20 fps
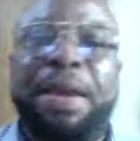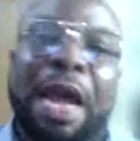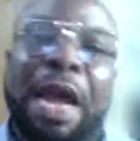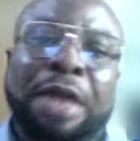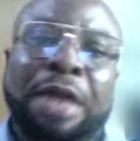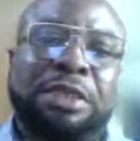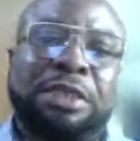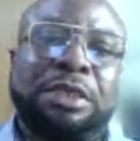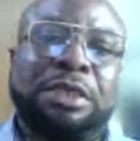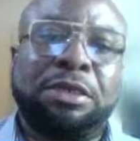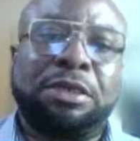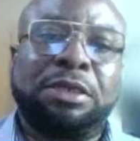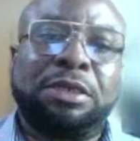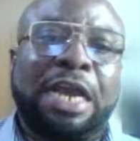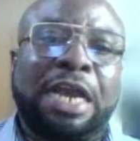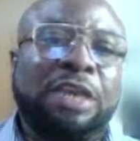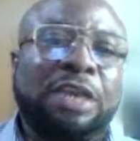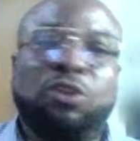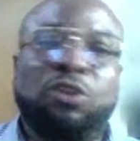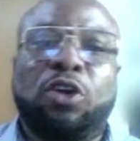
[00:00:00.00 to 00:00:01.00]
There's no
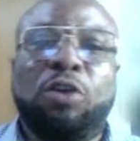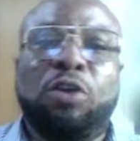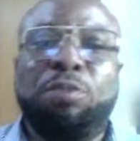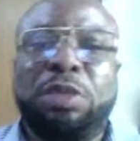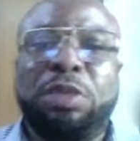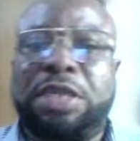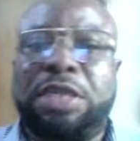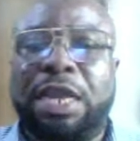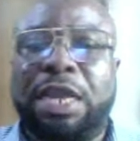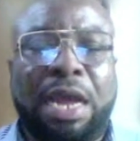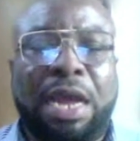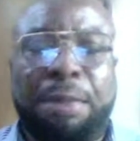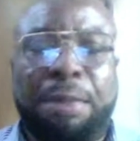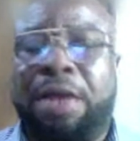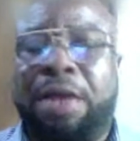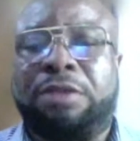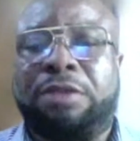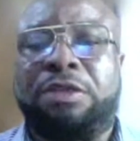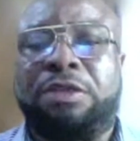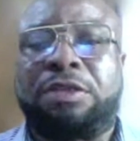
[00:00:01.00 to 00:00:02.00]
mistake about it.
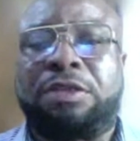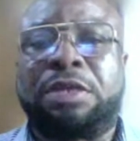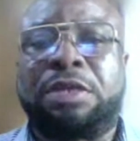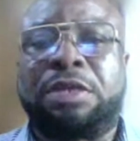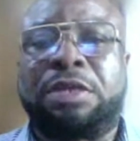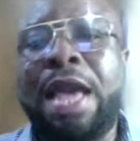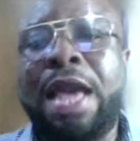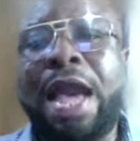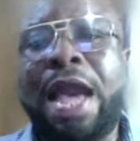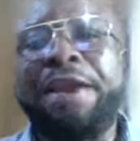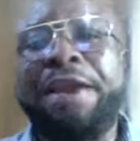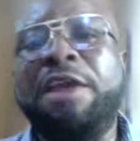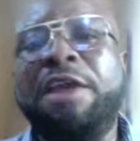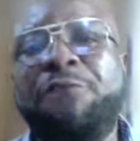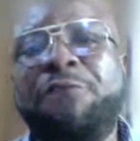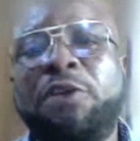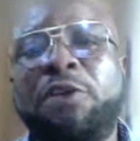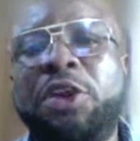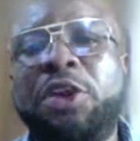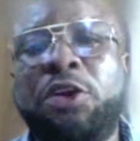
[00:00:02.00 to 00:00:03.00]
And if you
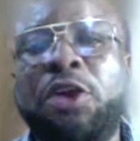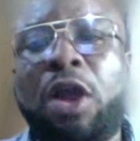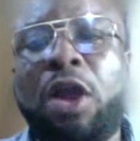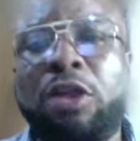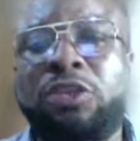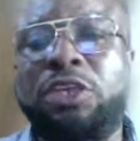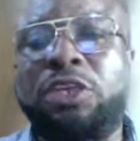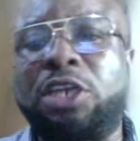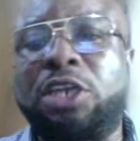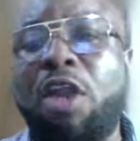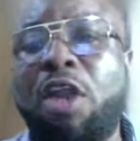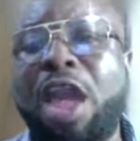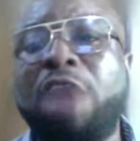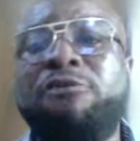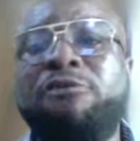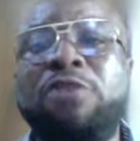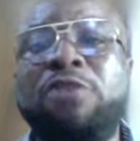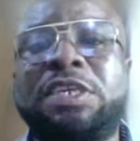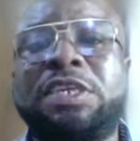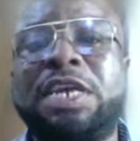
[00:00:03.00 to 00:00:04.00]
deduct, the law even said, the
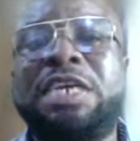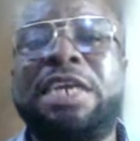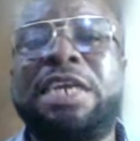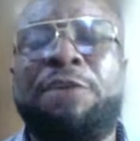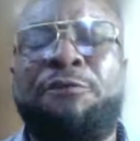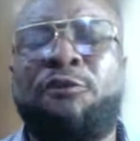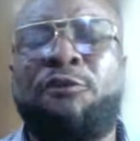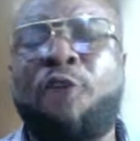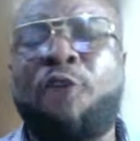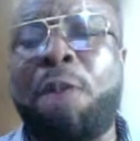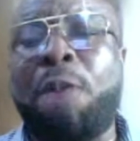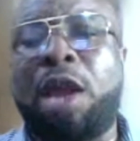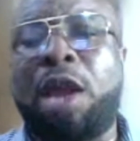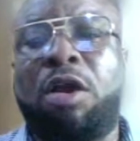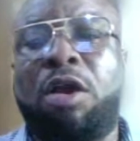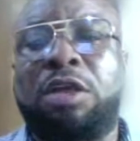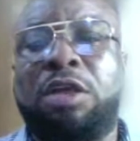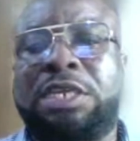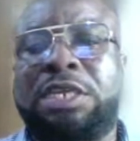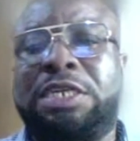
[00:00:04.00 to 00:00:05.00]
former law says that
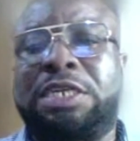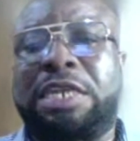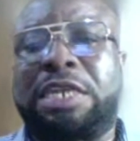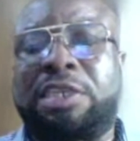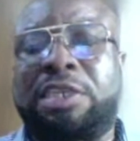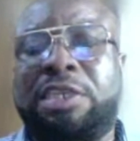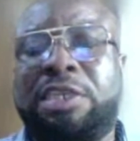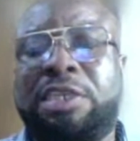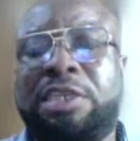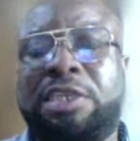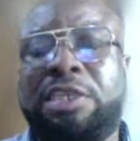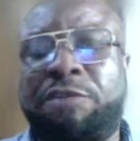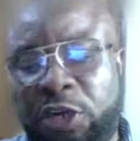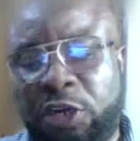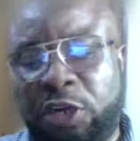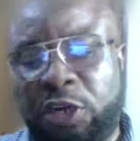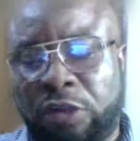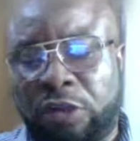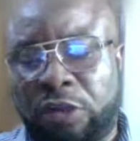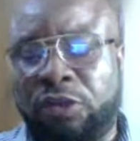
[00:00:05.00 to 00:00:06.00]
if you deduct,
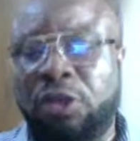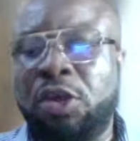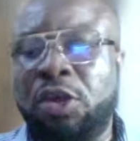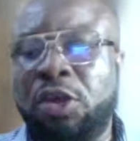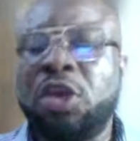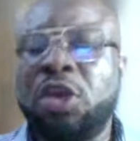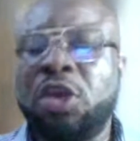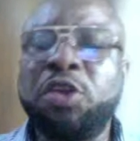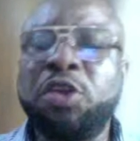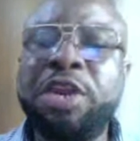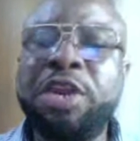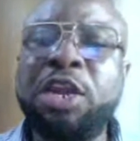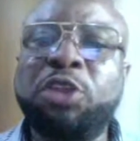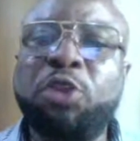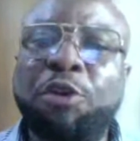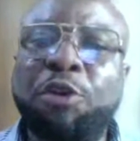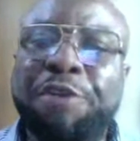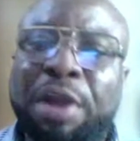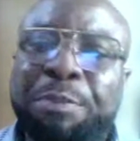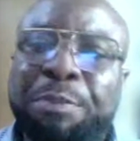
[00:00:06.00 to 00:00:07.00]
you need to
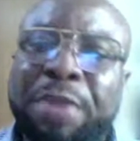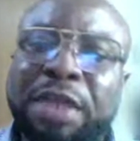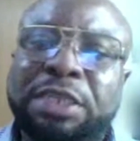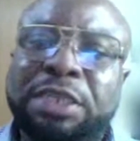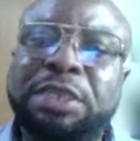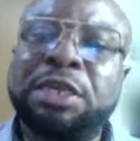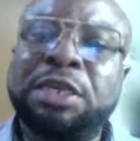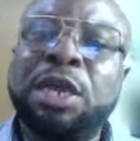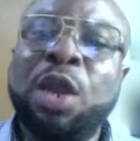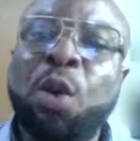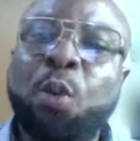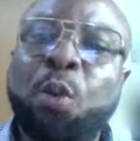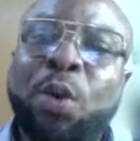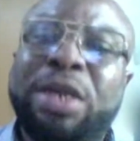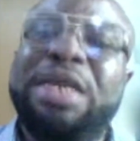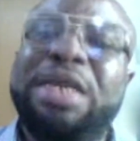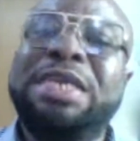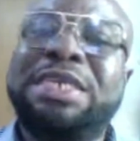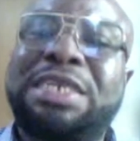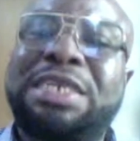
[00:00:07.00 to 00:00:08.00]
remit within
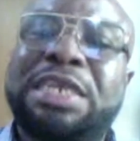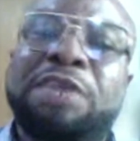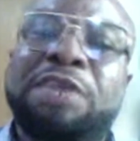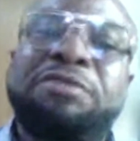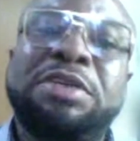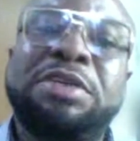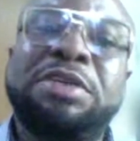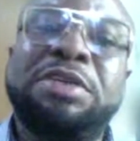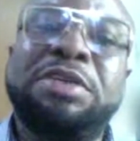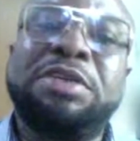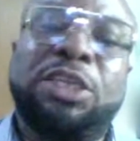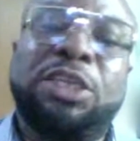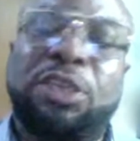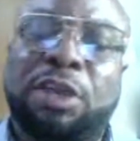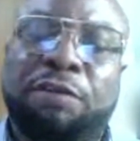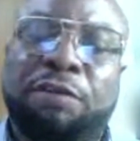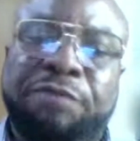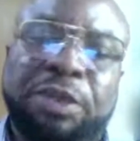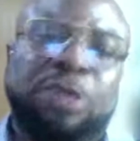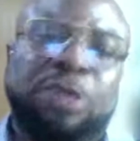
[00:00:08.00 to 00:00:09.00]
7 days of deduction.